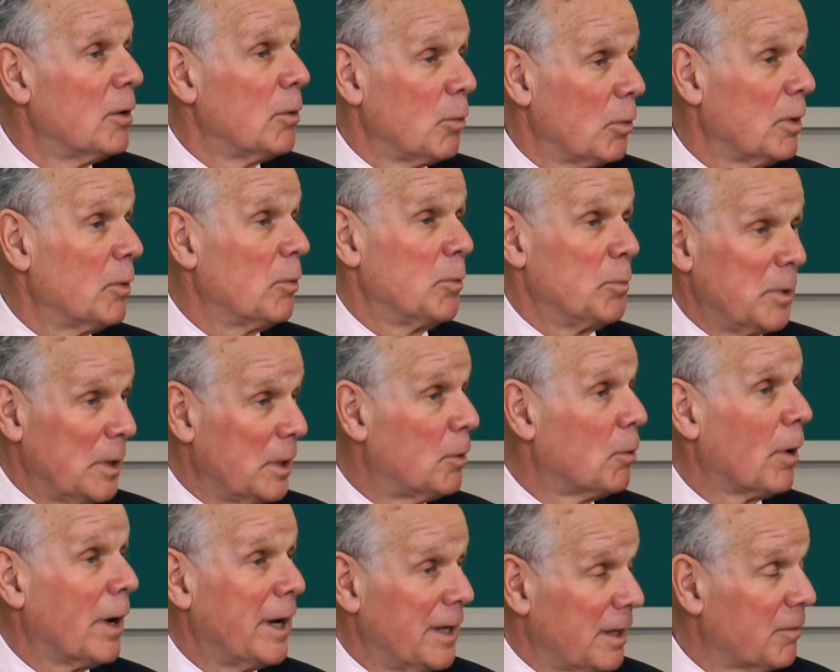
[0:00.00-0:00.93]
it would be
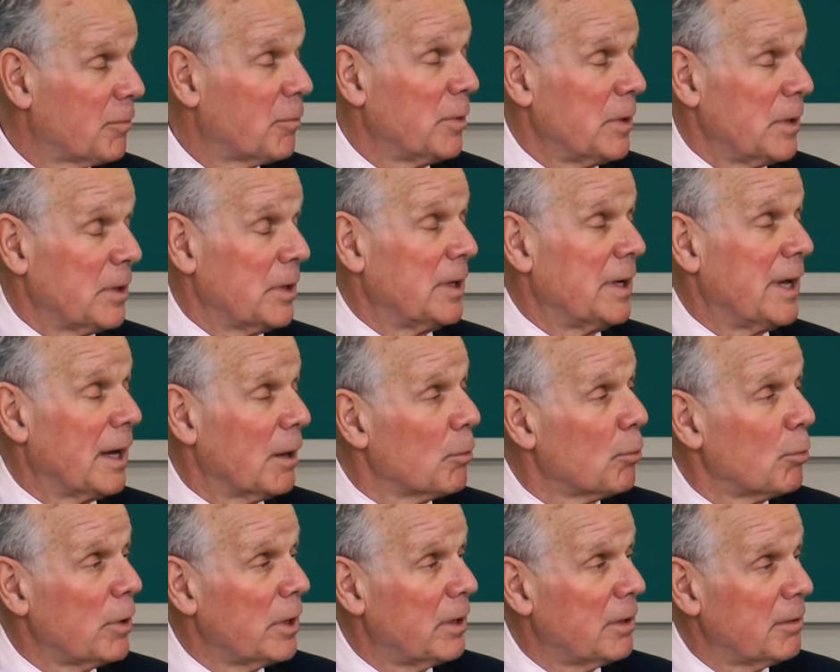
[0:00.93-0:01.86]
great if we could get
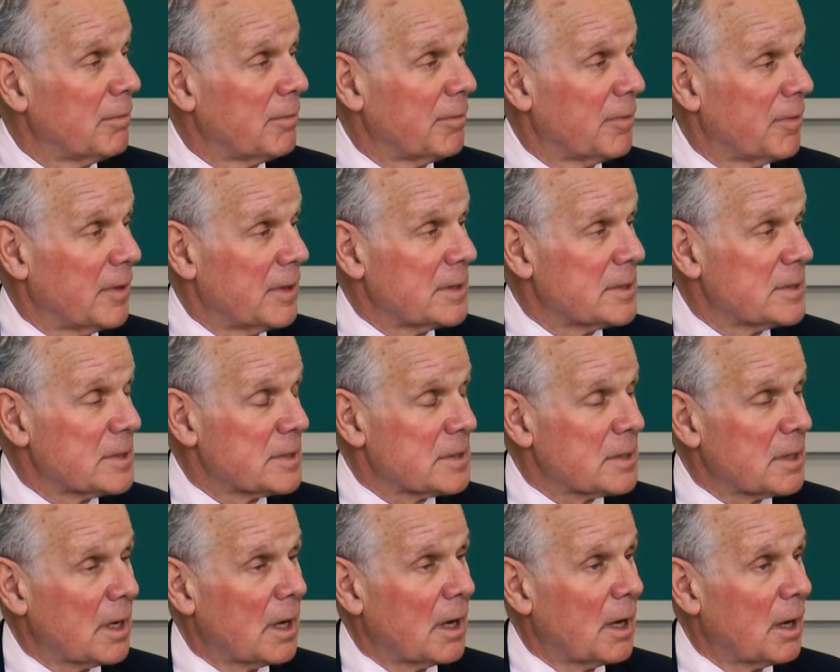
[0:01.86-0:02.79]
rid of this
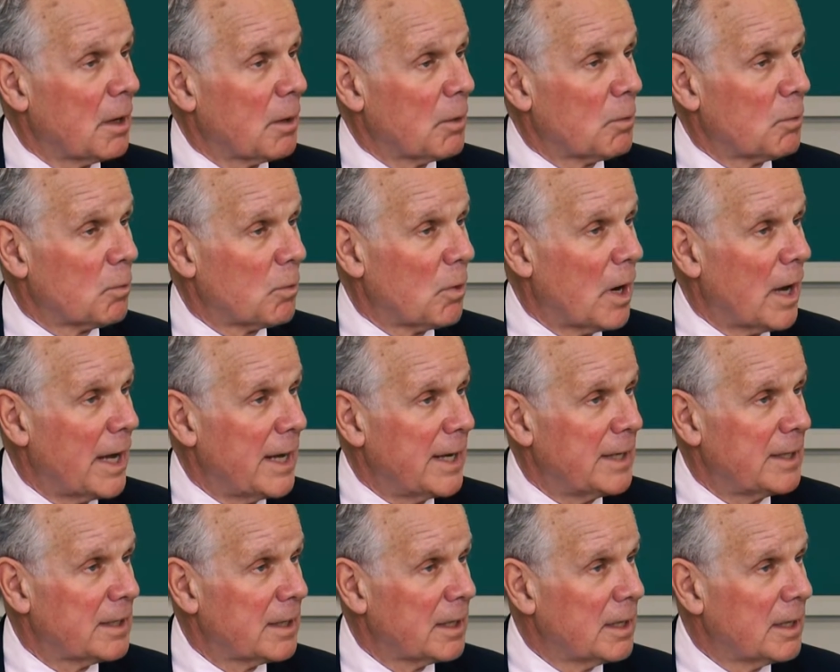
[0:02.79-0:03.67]
right.